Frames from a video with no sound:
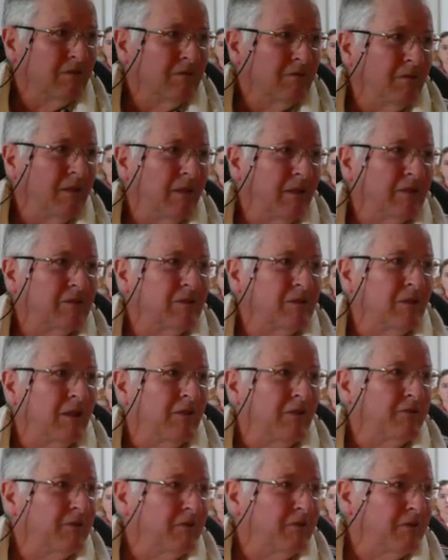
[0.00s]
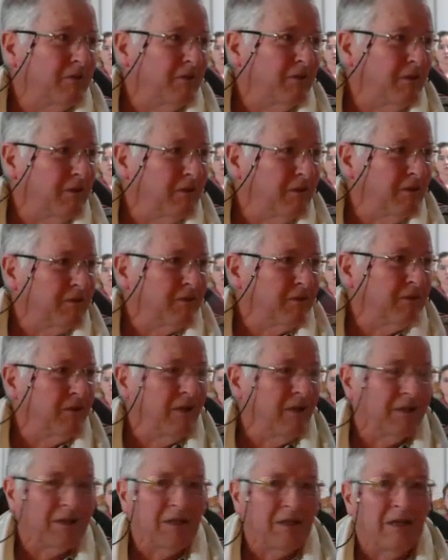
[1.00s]
We lust after a, uh,
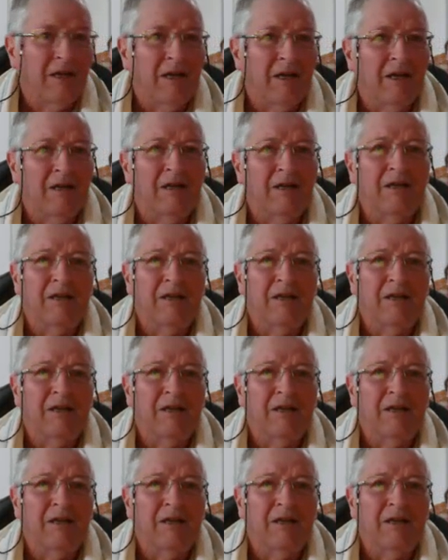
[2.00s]
a, a car,